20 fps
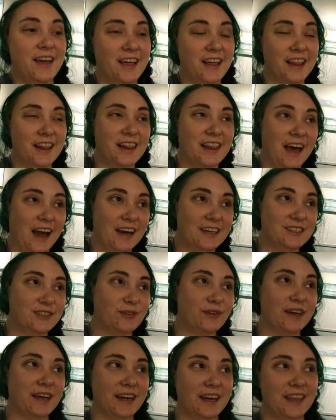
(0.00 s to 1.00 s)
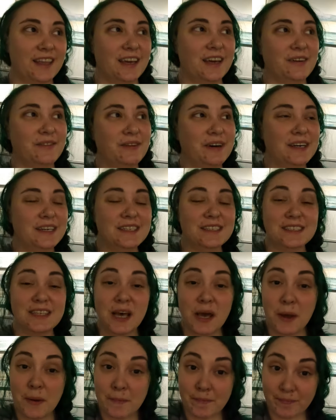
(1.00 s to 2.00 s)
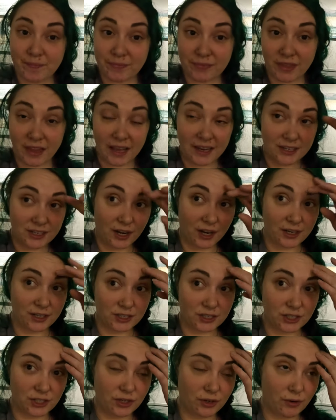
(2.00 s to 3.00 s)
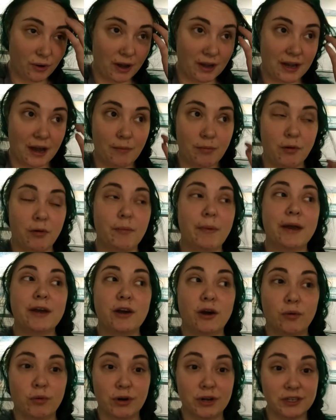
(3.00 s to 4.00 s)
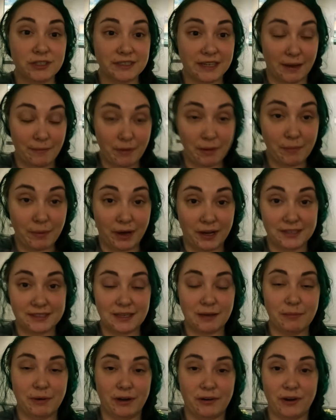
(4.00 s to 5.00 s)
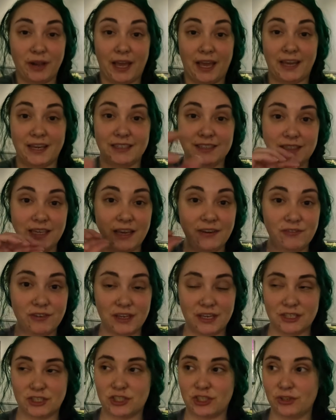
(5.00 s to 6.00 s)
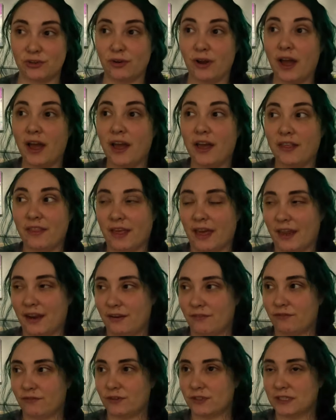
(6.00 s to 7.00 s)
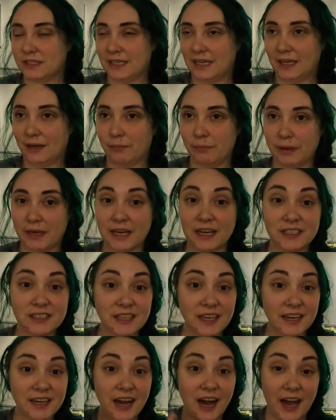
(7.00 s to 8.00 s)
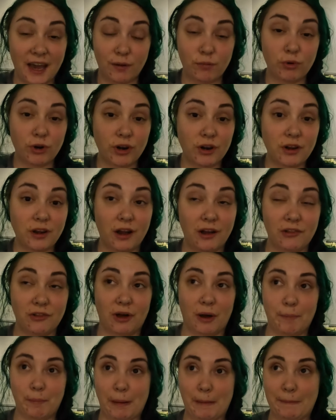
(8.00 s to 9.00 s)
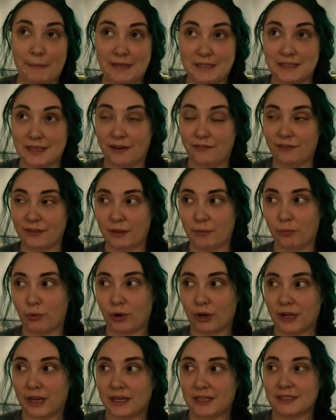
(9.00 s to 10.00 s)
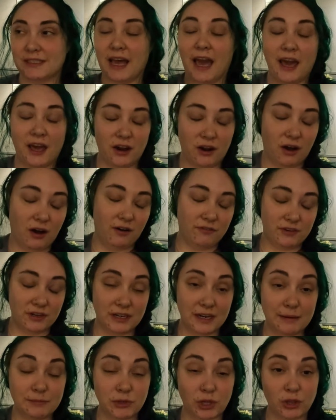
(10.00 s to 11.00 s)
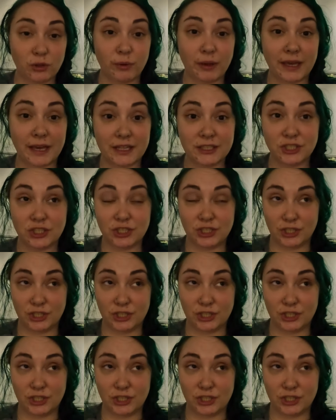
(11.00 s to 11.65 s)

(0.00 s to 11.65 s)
Last week I think it was, I talked to a couple of my coworkers and my boss about a safety issue that I had foreseen, because like I work a lot by myself in the mornings and oftentimes on the weekends